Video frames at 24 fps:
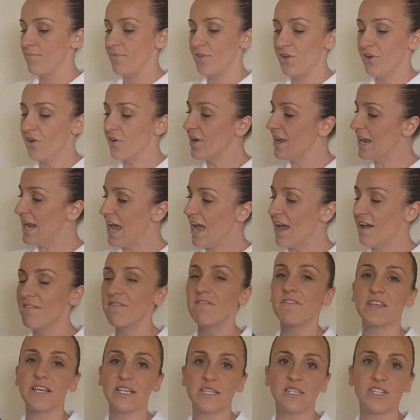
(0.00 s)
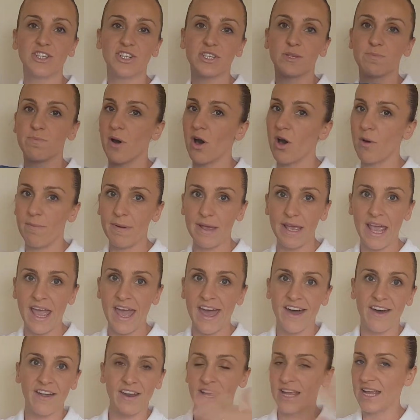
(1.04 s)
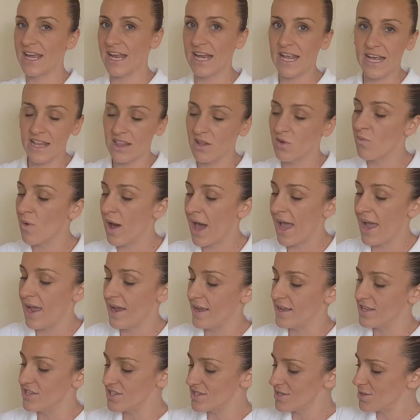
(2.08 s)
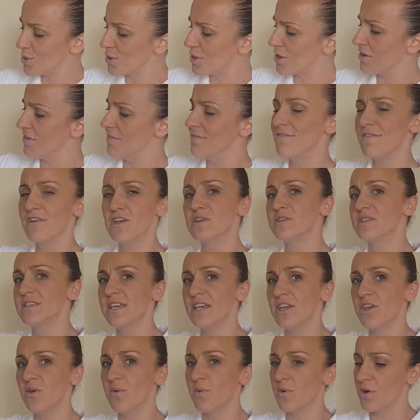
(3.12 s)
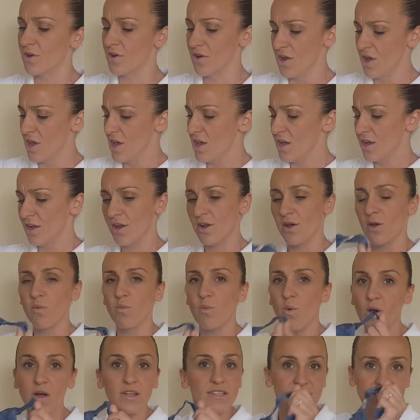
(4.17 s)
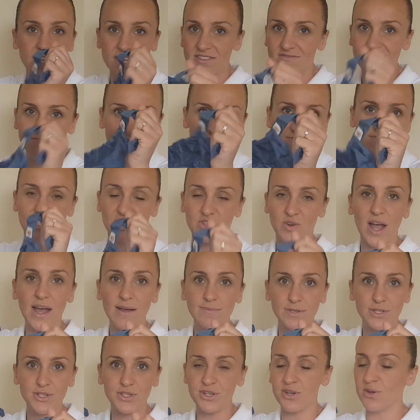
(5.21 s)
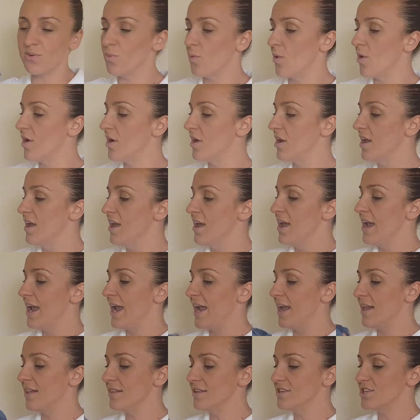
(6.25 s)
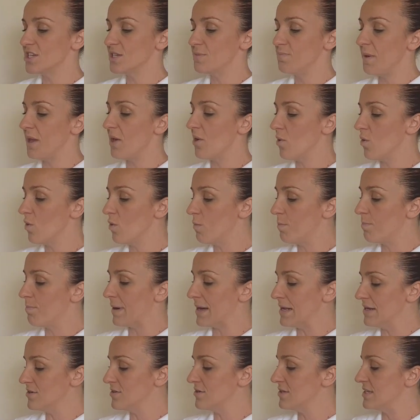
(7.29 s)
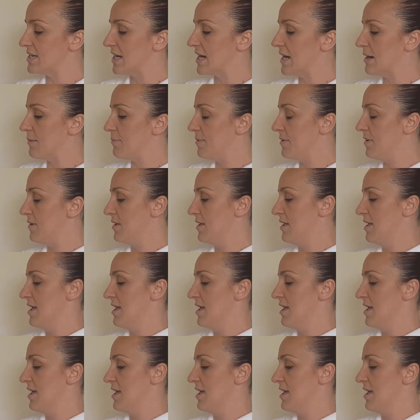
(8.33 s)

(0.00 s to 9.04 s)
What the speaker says: you're not going to have this just popping out and getting in the way and just sort of confusing you on, what straps do what. It'll just be all bundled up,